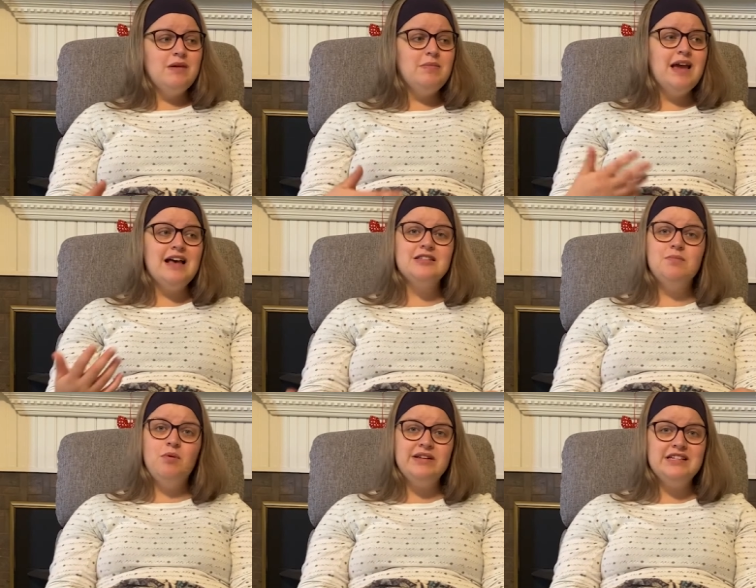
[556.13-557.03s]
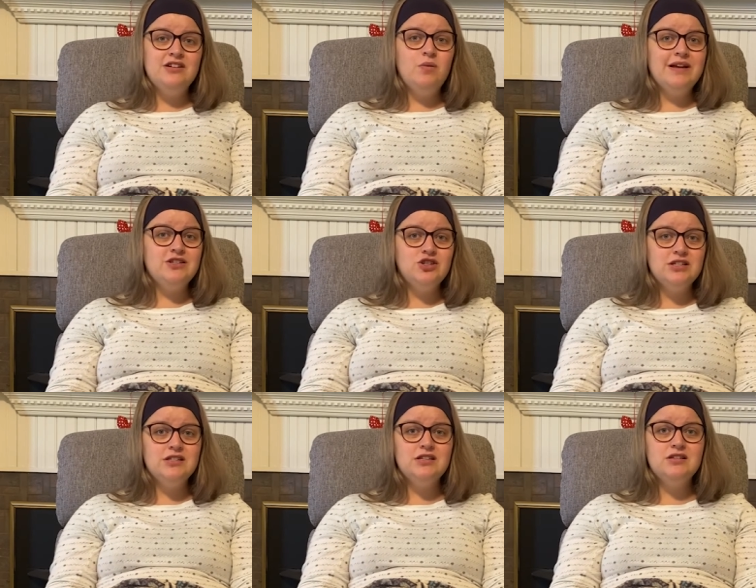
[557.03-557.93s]
Maybe ask pointed
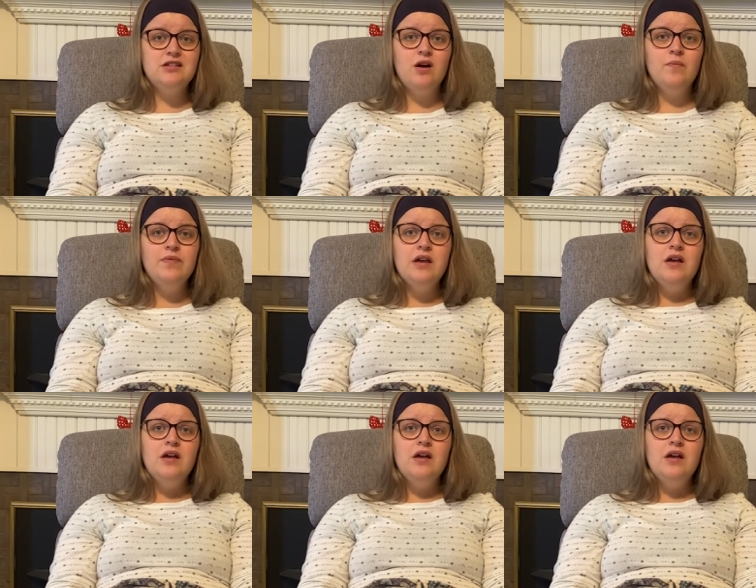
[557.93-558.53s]
questions. So,